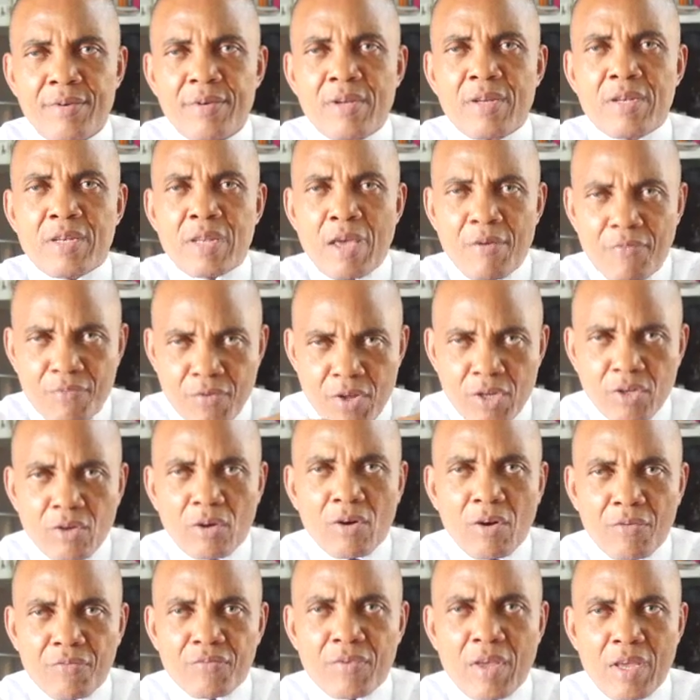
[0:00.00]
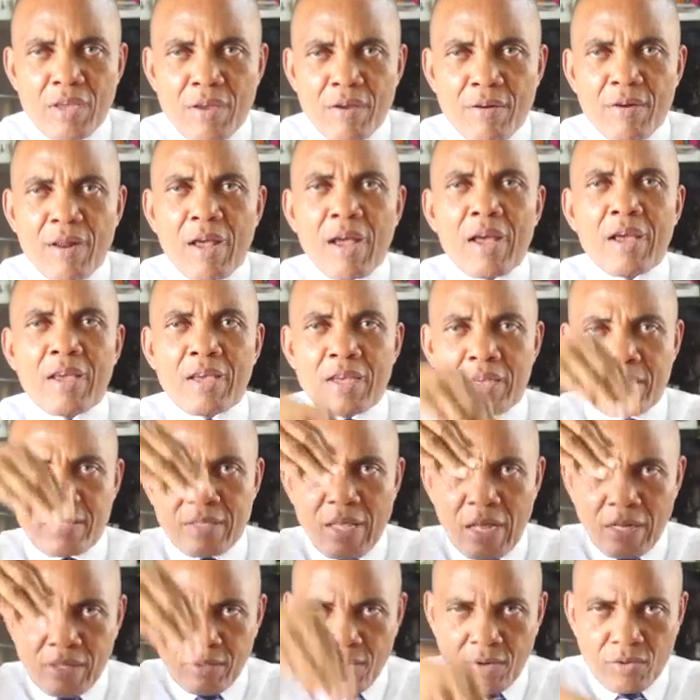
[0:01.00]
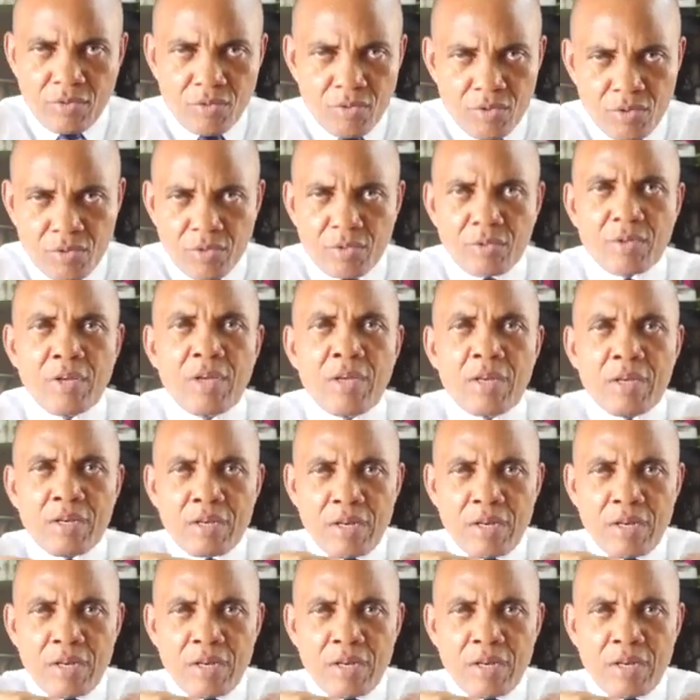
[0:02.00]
The definition of Nigeria is that constitution.